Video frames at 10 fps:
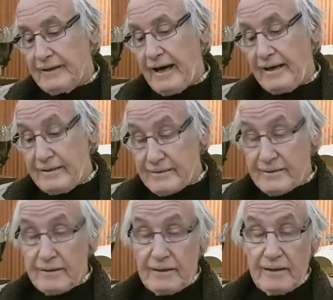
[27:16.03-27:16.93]
And
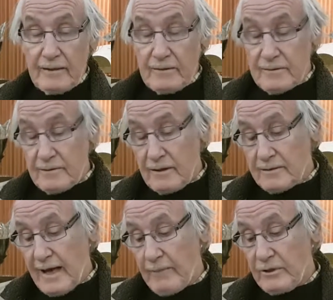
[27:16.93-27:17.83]
he
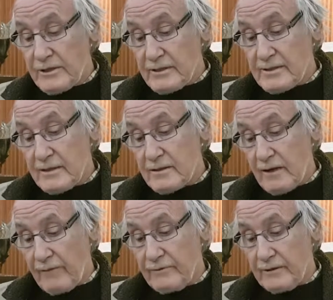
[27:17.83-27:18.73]
establishes this
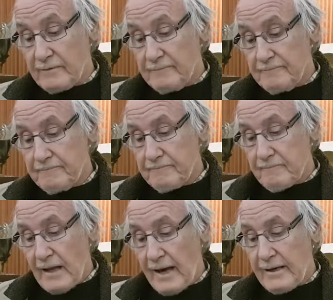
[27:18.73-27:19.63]
covenant.
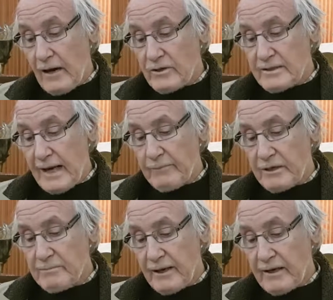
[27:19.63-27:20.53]
I now
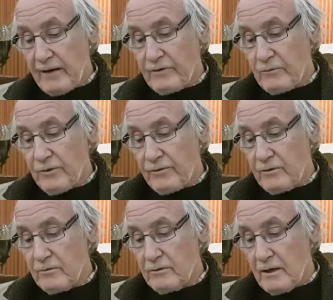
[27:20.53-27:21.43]
establish my covenant with
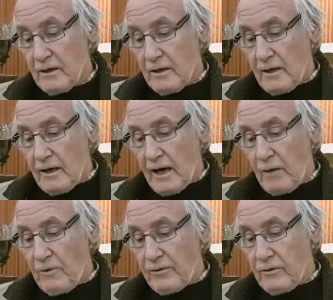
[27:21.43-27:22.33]
you
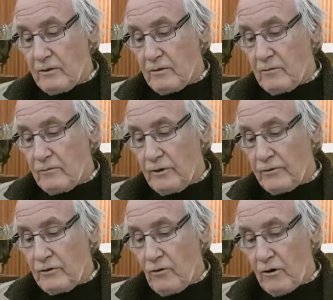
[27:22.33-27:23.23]
and
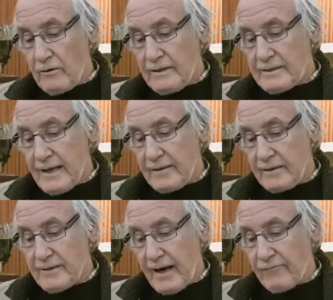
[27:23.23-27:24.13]
with your
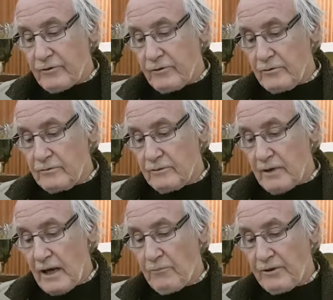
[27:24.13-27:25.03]
descendants after you,
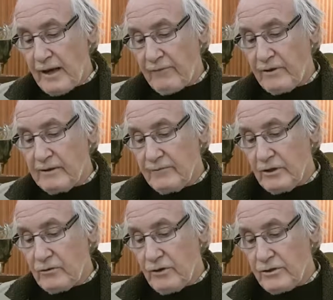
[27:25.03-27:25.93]
and with every
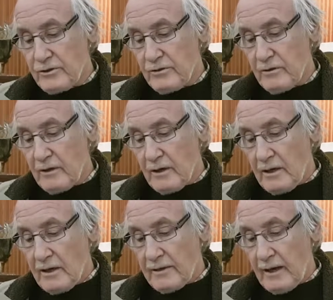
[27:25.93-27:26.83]
living creature
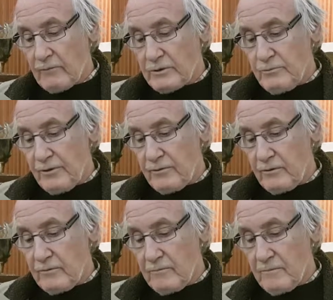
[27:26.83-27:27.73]
that was with you,